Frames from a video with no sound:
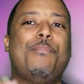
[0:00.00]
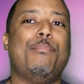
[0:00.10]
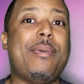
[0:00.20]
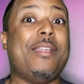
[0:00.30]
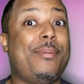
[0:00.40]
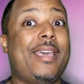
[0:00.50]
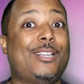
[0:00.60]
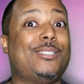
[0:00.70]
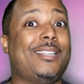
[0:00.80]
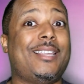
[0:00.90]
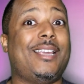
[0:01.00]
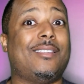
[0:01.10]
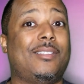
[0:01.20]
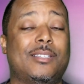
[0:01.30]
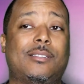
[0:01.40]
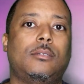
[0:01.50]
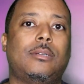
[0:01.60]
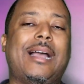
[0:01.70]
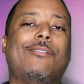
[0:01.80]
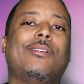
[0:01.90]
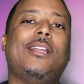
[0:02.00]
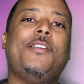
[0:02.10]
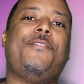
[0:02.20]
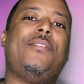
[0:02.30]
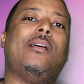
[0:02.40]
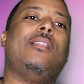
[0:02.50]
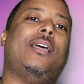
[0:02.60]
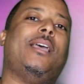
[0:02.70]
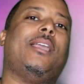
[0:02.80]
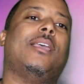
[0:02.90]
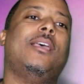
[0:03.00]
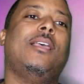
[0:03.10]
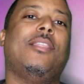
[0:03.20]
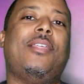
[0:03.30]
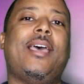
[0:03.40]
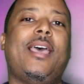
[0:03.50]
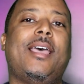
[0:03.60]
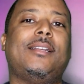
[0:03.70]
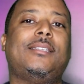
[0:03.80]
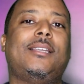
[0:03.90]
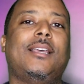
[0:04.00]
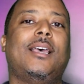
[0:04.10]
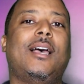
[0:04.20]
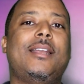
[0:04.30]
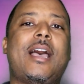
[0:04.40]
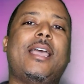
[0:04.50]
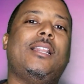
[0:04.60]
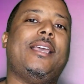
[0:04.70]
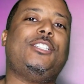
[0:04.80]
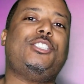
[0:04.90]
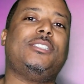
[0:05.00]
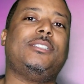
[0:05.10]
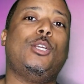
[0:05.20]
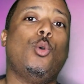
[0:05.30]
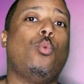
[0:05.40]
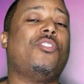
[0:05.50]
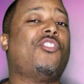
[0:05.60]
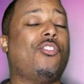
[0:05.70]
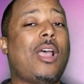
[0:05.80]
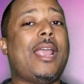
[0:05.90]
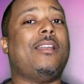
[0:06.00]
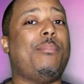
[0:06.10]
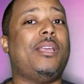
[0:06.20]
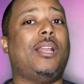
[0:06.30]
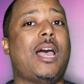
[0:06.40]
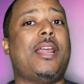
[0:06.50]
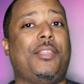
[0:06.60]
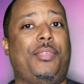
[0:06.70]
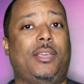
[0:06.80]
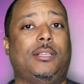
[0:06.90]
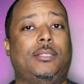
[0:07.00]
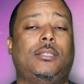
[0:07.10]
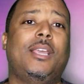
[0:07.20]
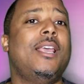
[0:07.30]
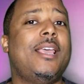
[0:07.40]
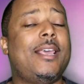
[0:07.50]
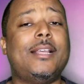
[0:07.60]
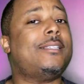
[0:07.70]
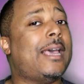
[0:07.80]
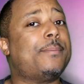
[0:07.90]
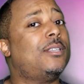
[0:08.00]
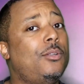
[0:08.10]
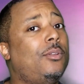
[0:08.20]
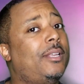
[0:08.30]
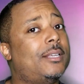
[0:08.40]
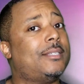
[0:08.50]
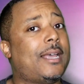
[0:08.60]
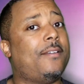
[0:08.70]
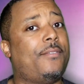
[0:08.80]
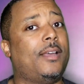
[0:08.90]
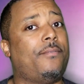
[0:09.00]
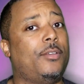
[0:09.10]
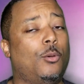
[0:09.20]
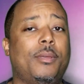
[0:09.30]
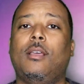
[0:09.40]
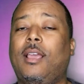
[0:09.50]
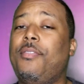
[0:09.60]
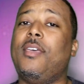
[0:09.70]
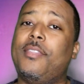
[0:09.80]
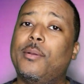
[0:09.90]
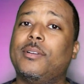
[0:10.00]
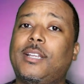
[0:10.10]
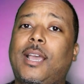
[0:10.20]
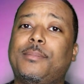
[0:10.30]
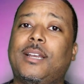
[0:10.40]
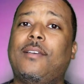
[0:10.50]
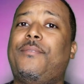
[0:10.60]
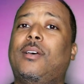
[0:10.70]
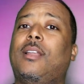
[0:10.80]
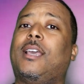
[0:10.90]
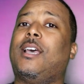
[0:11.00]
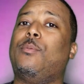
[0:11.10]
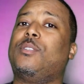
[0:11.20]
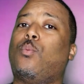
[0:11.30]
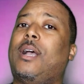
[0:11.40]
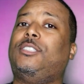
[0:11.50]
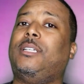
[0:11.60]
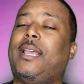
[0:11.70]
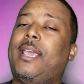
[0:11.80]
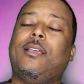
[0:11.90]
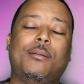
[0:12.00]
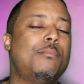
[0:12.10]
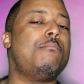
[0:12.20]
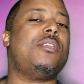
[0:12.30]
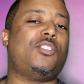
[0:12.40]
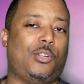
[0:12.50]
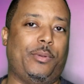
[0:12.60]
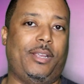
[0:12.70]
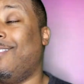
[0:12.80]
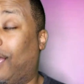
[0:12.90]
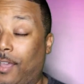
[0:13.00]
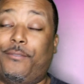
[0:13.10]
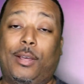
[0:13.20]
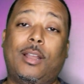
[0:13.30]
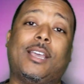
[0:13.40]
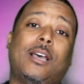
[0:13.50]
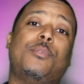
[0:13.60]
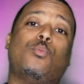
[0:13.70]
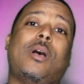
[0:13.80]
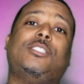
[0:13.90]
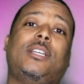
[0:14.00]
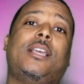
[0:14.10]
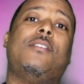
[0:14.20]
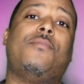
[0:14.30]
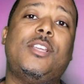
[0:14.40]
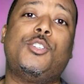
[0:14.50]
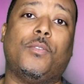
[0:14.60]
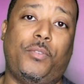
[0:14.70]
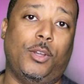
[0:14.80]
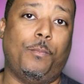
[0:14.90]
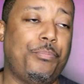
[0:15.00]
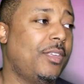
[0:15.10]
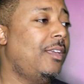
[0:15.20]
made me actually think of this. I really felt like that Annihilation was trying to be a lot of things. It is absolutely a sci-fi film. And then there were times that I felt like I was watching a mystery. I felt like I was watching an adventure film.